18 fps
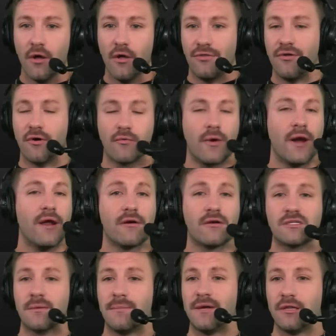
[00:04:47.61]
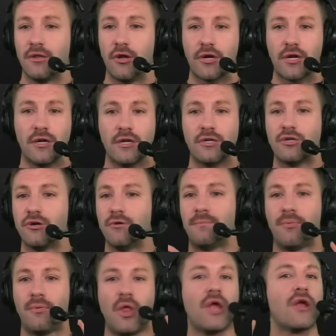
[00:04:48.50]
The Raiders have been looking to do
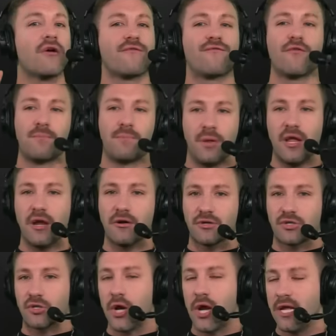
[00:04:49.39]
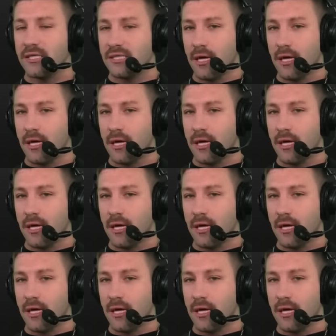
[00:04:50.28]
player for player trades.